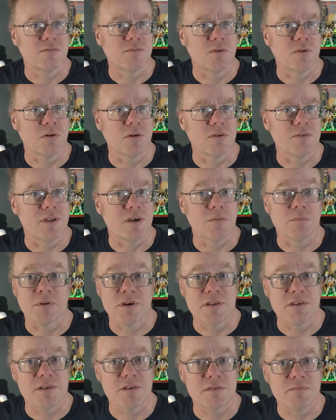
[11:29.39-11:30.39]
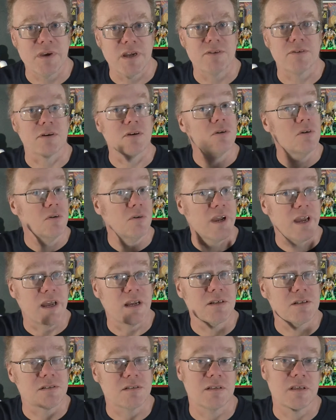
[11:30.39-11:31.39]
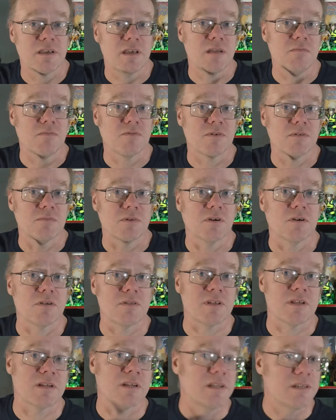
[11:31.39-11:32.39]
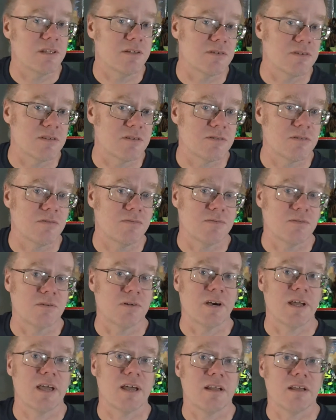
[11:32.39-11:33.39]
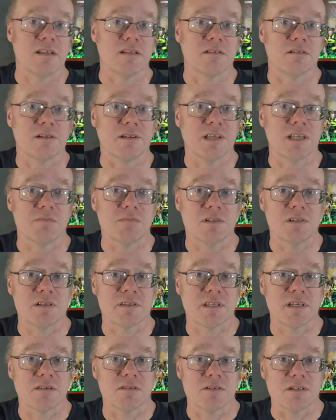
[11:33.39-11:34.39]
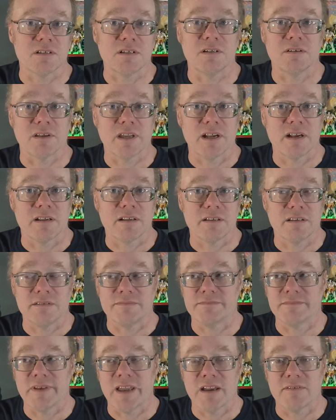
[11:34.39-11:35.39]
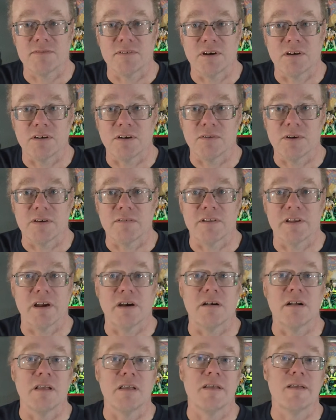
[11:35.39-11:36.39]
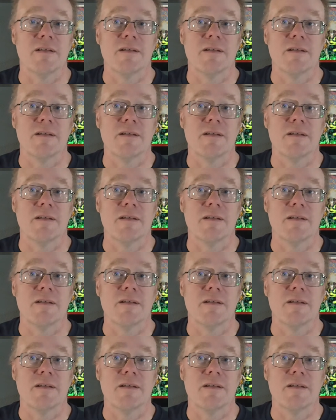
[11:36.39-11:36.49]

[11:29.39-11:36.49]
for their Princess Metra, who actually came from Earth in 1964, had a little amulet that was a, you know, Kennedy half dollar or whatever they are.